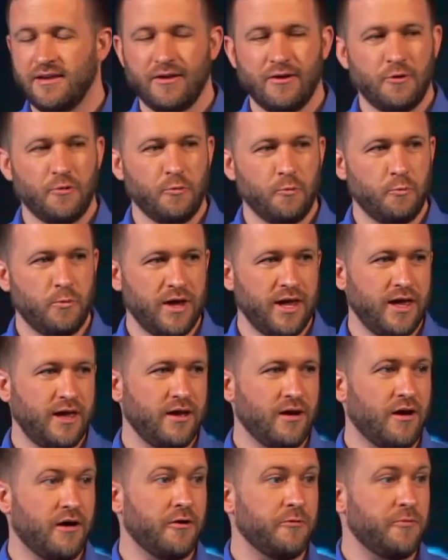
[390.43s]

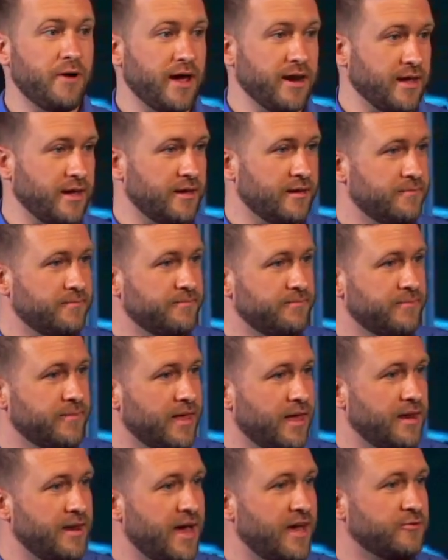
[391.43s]
we are ready.
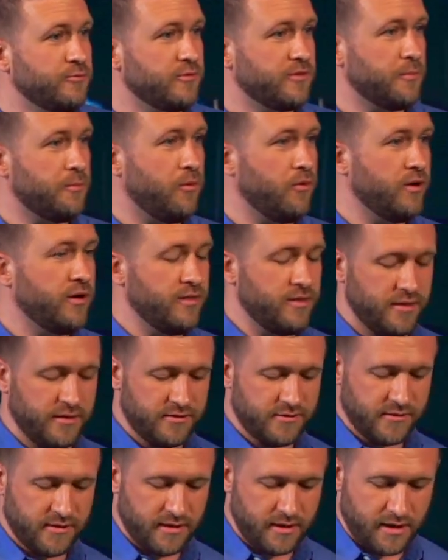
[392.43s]
And that's what the point of
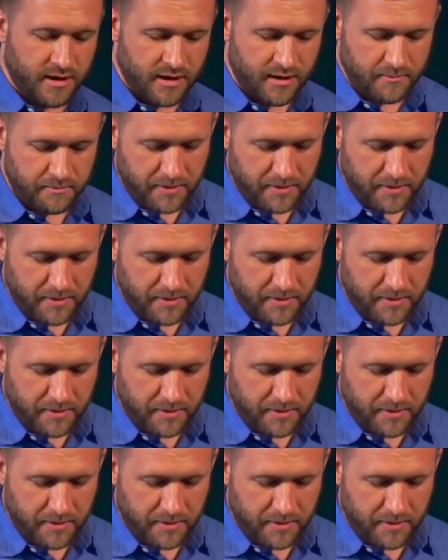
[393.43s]
this uh,